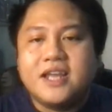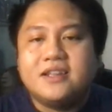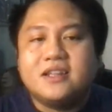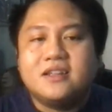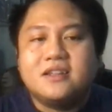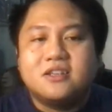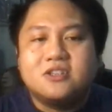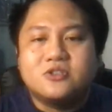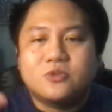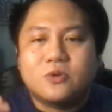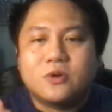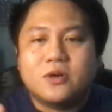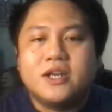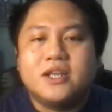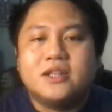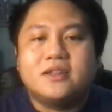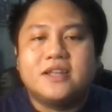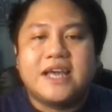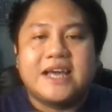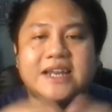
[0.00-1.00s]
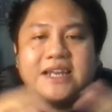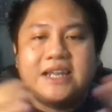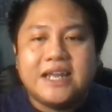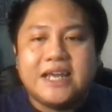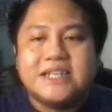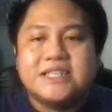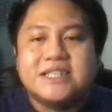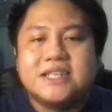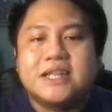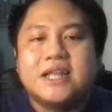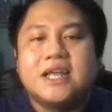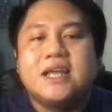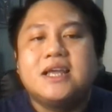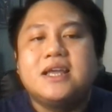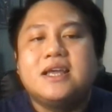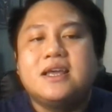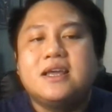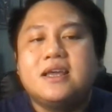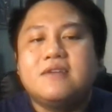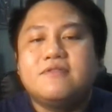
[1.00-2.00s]
gather the data, they store it, they analyze
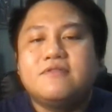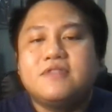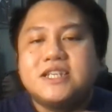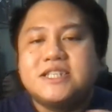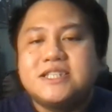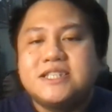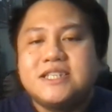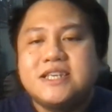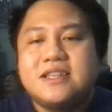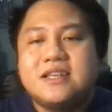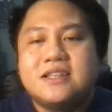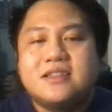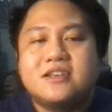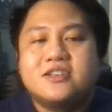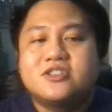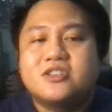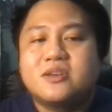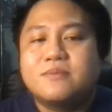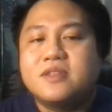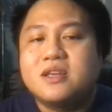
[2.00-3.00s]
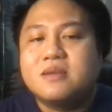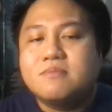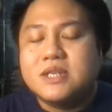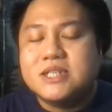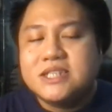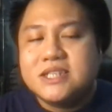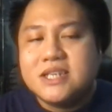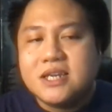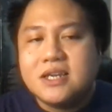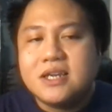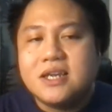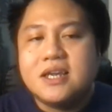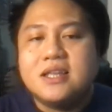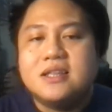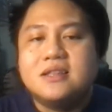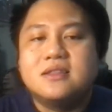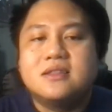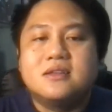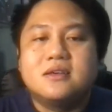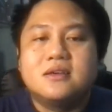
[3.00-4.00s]
it. If they see that there's something
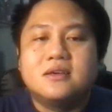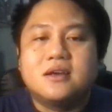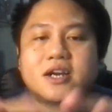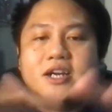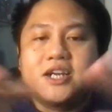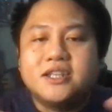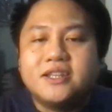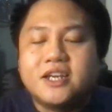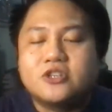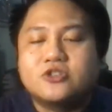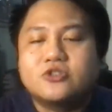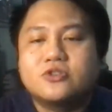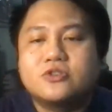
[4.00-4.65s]
missing in the